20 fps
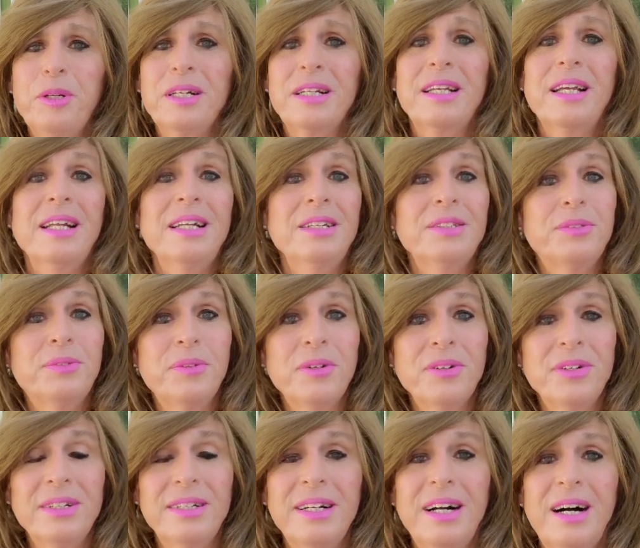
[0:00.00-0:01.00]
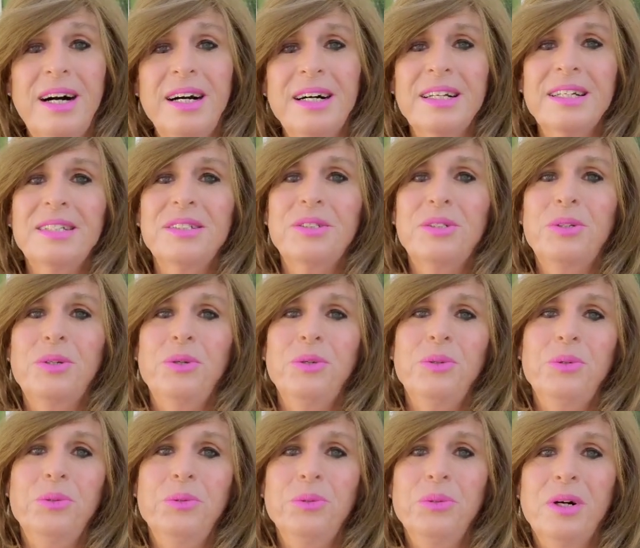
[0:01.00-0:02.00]
but again, it's very kind
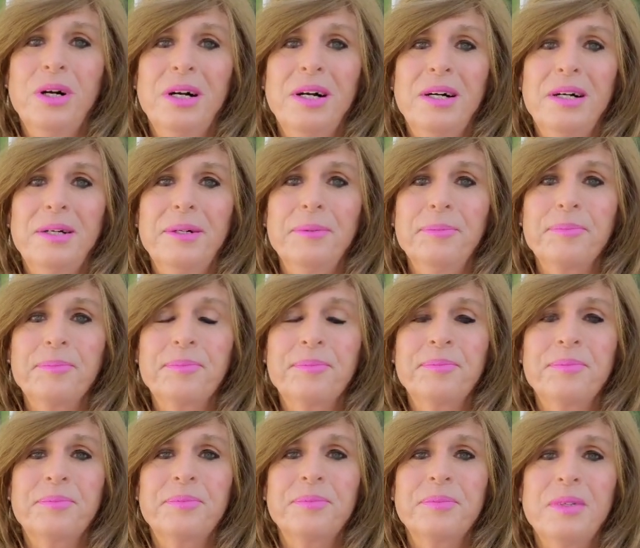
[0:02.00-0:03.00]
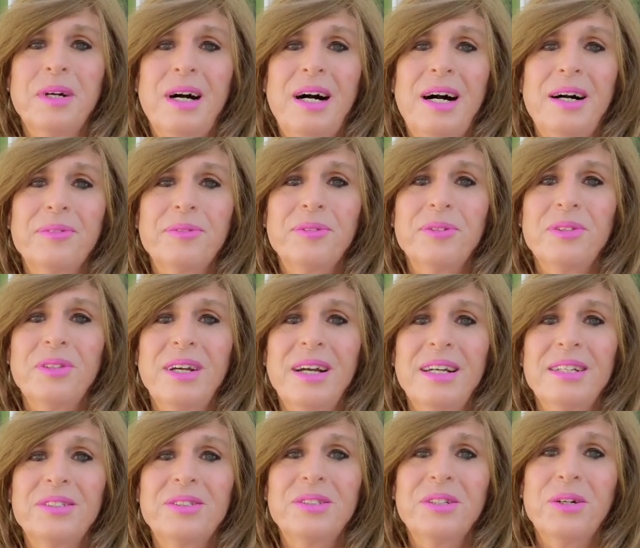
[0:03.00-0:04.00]
to uh, offer
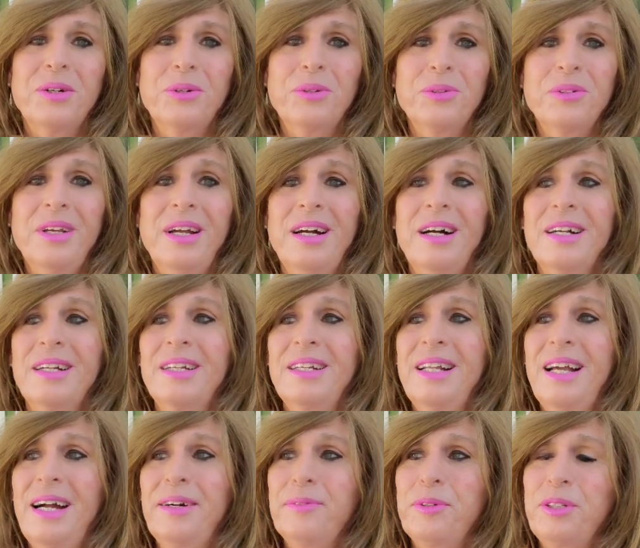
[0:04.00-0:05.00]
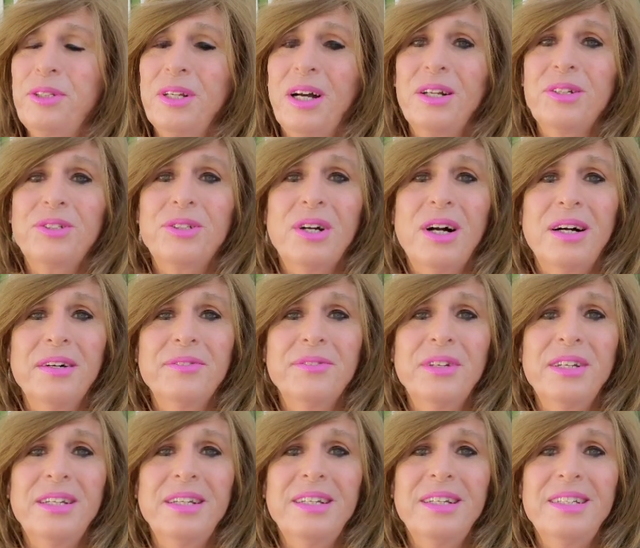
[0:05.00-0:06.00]
that. So yeah, I could have a Dutch
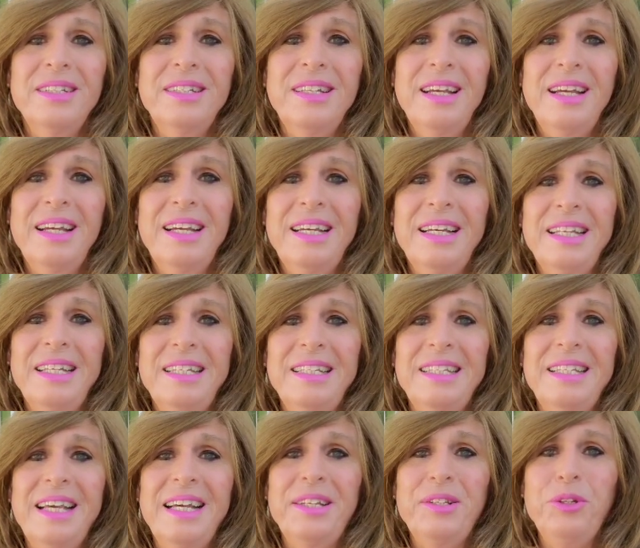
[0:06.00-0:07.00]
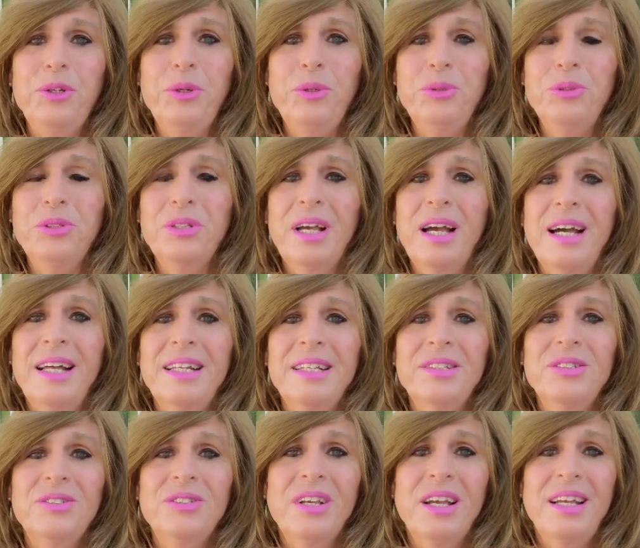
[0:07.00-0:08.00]
oven and then use that
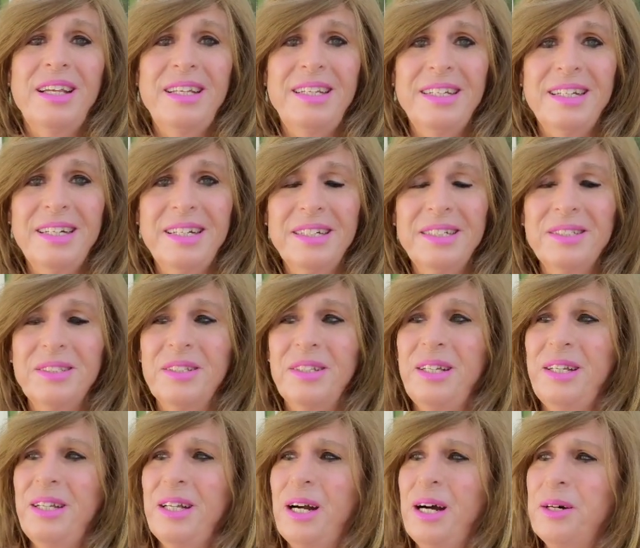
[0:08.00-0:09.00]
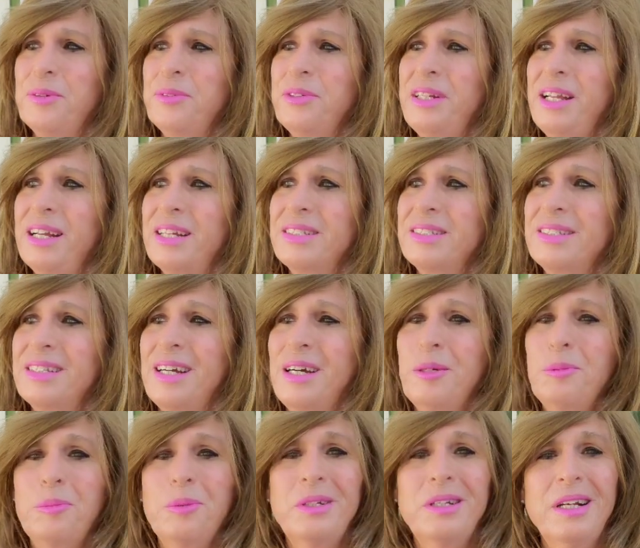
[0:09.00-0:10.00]
as a, uh, a oven
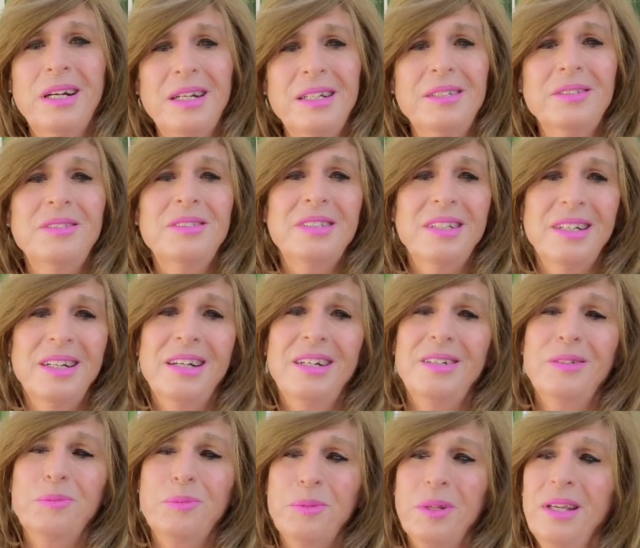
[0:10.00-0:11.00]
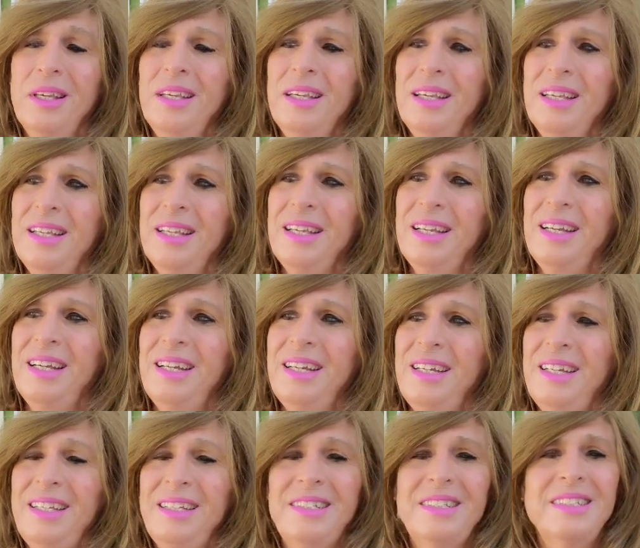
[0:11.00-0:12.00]
outside. But nice, you know,
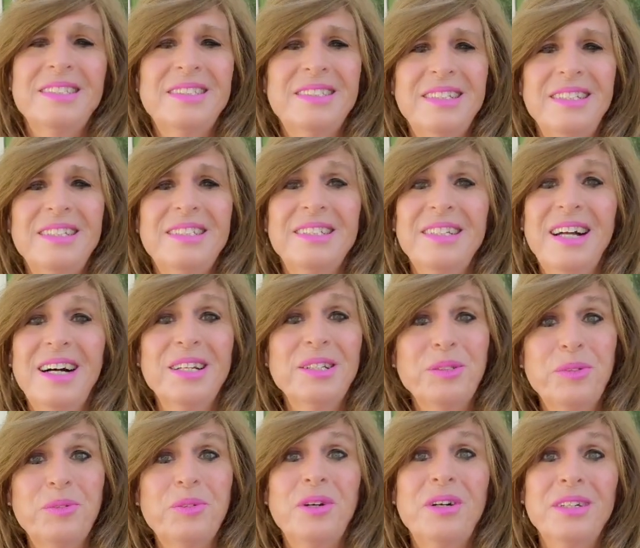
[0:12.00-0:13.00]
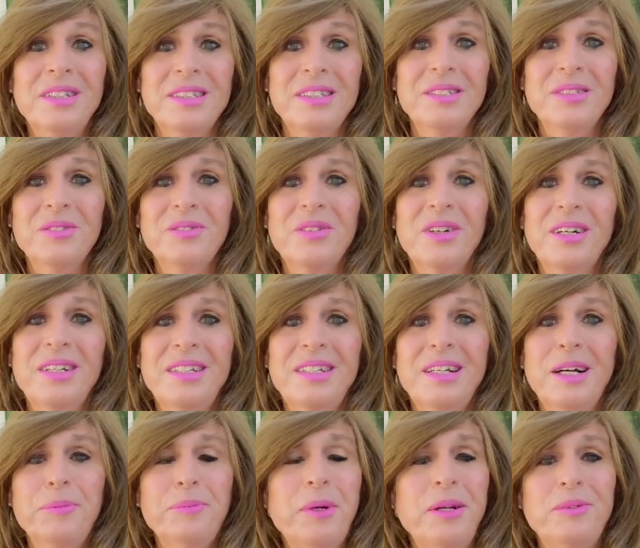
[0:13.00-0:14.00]
it just it's not as fun, right?
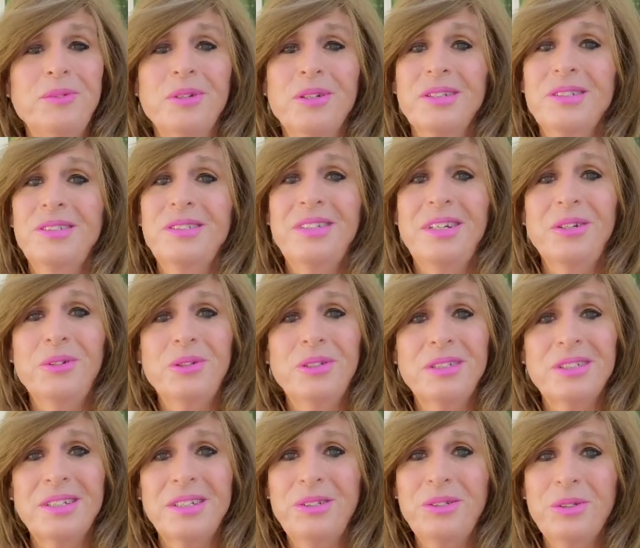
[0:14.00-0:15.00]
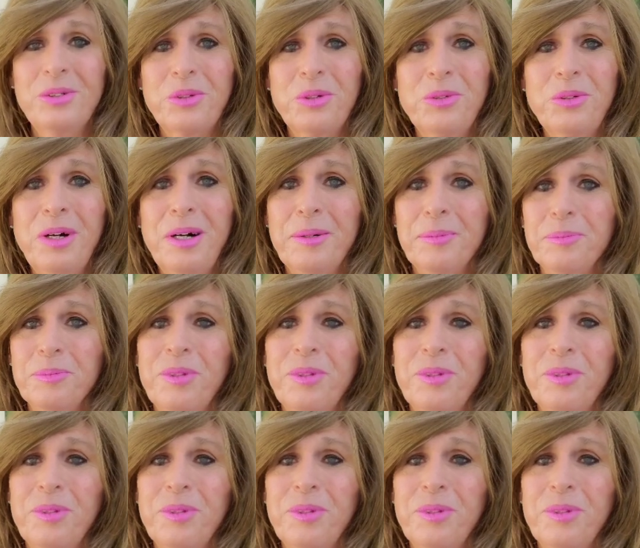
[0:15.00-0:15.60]
I might really seriously screw up